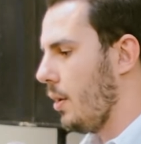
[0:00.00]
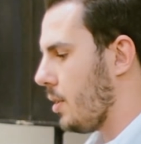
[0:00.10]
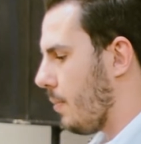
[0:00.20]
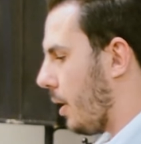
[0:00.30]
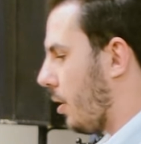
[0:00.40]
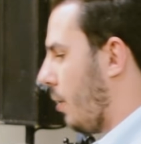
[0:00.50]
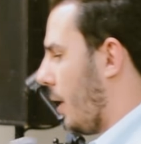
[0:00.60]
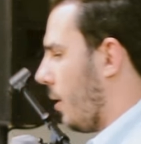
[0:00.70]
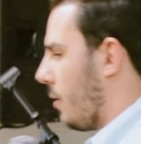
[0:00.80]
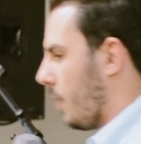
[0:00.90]
It's about
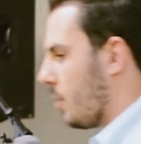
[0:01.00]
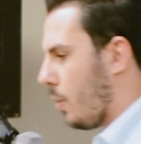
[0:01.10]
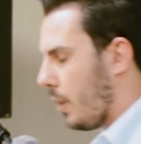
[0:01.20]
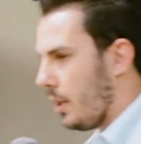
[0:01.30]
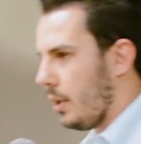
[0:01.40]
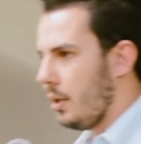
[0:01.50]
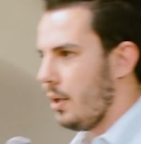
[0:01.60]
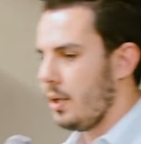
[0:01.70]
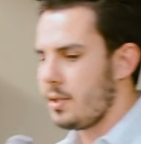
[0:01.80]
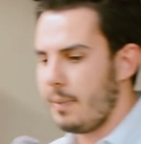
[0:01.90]
creating things quickly.
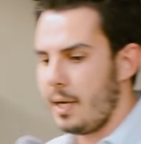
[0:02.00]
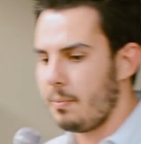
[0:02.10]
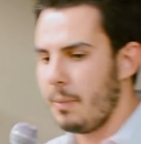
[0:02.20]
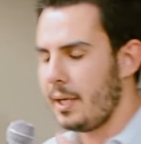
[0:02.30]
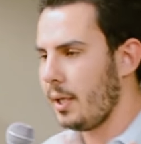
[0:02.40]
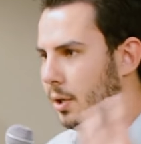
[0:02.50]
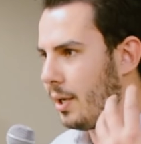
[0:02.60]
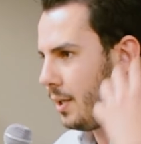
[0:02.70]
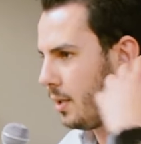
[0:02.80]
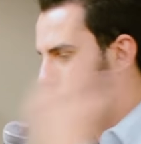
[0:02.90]
It's about making your
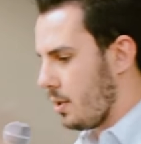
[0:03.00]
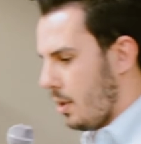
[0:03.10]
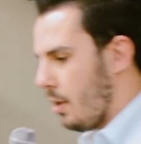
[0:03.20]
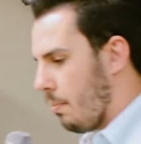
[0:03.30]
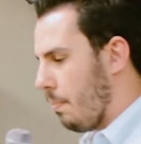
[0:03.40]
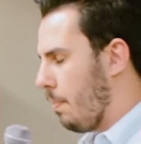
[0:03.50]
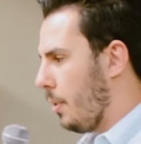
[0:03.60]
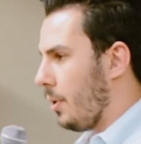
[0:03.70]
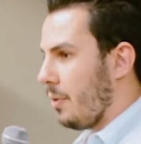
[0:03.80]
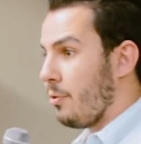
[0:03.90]
ideas
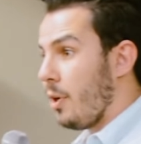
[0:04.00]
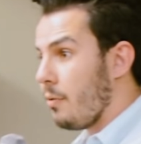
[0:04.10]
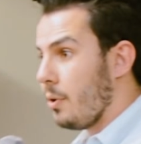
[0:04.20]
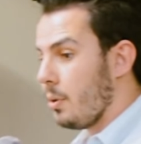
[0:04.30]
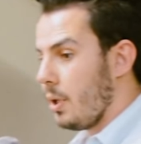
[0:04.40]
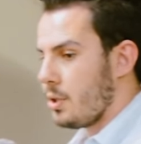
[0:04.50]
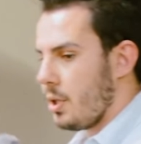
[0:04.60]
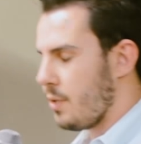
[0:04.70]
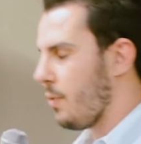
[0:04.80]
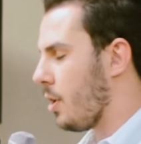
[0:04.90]
pull in front of you
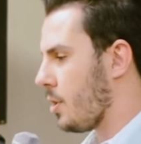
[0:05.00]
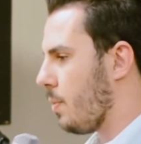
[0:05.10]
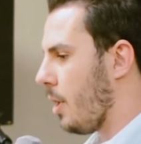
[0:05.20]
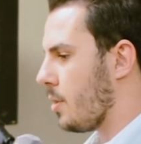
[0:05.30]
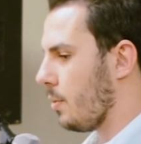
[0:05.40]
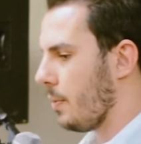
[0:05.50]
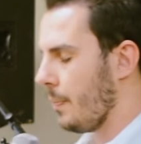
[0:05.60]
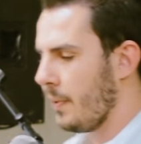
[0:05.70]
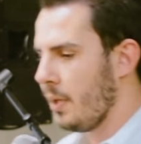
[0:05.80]
as fast as possible.